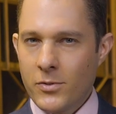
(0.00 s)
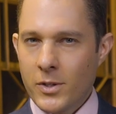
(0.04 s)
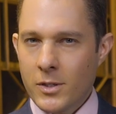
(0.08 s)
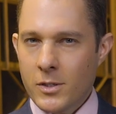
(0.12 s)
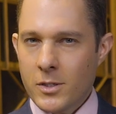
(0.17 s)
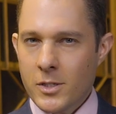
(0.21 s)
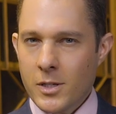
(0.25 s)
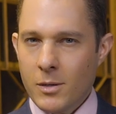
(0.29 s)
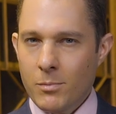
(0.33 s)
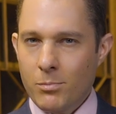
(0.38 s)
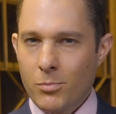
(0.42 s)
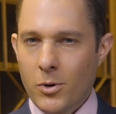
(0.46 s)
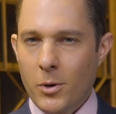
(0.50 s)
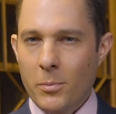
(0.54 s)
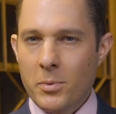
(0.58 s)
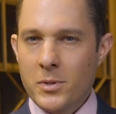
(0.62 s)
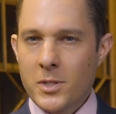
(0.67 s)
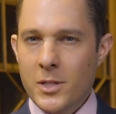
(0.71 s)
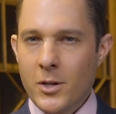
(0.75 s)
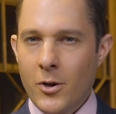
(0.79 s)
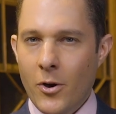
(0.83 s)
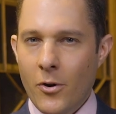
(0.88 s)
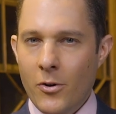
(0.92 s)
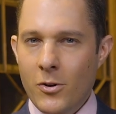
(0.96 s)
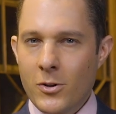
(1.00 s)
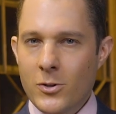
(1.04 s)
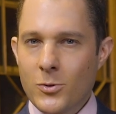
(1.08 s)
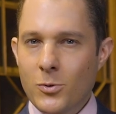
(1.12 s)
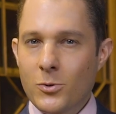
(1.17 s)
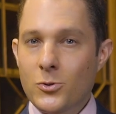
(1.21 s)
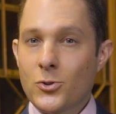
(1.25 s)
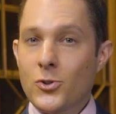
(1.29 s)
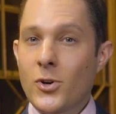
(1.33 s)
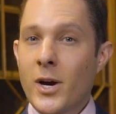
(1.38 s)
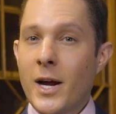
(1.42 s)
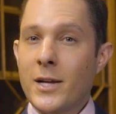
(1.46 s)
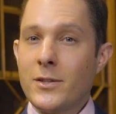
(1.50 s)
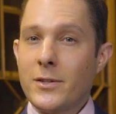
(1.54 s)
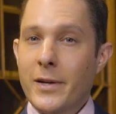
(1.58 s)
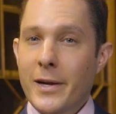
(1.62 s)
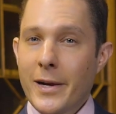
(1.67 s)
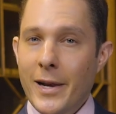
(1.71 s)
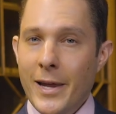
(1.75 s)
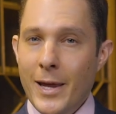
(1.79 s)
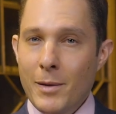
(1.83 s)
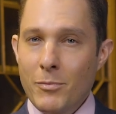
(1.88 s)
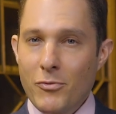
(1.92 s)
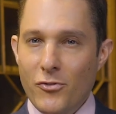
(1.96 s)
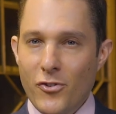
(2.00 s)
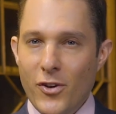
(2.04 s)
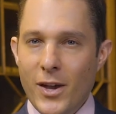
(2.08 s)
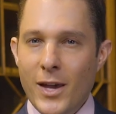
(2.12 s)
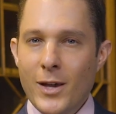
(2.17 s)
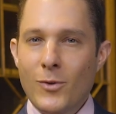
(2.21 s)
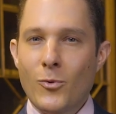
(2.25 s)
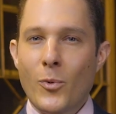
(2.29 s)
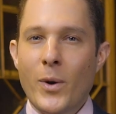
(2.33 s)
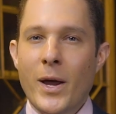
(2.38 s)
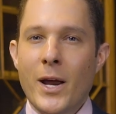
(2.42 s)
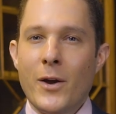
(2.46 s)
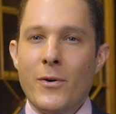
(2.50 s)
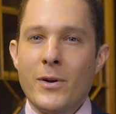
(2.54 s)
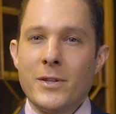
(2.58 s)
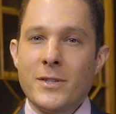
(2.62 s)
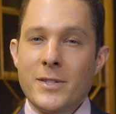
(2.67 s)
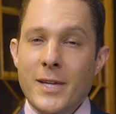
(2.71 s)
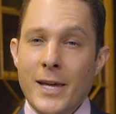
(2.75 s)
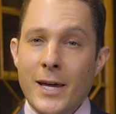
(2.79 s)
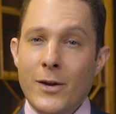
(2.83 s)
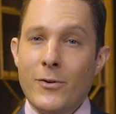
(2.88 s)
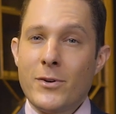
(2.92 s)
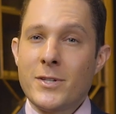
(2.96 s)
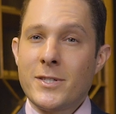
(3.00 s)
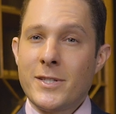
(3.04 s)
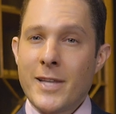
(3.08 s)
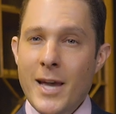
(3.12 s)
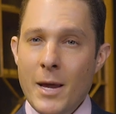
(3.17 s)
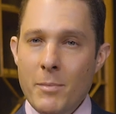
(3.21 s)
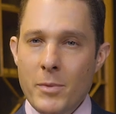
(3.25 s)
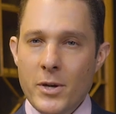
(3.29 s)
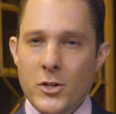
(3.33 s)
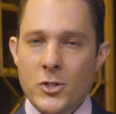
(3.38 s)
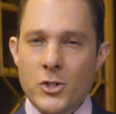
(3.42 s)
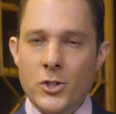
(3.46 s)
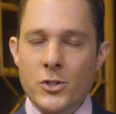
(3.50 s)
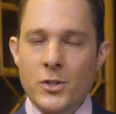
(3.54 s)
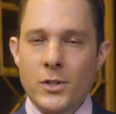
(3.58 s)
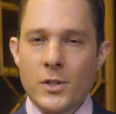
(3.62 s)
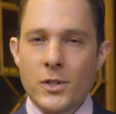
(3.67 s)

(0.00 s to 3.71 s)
and some property owners will try to claim fair wear and tear as damage.